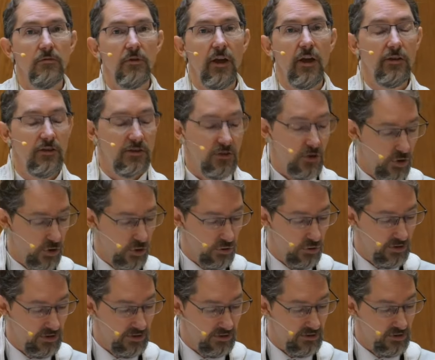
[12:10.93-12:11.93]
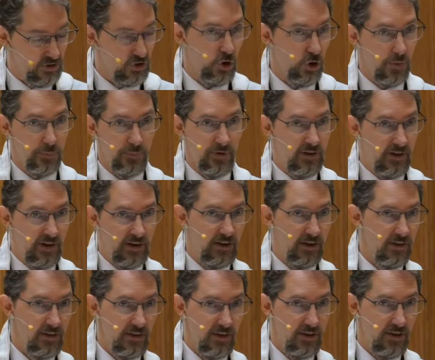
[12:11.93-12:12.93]
And so it doesn't show up in
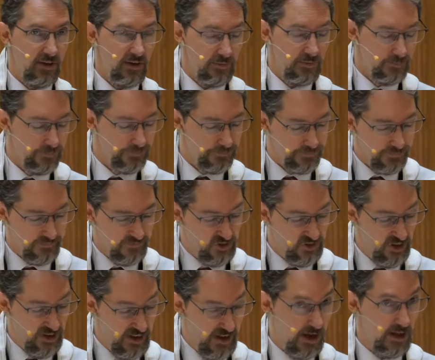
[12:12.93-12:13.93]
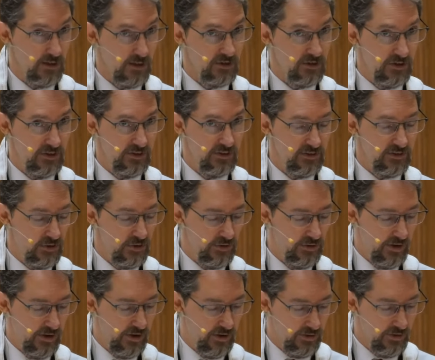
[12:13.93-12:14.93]
any of the genealogies that are
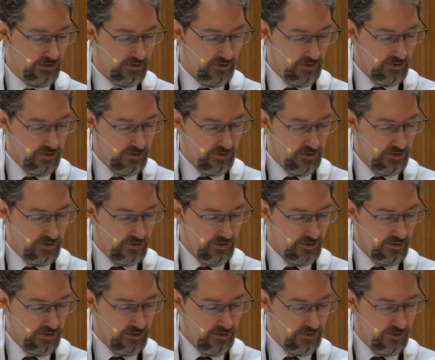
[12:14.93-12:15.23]
there.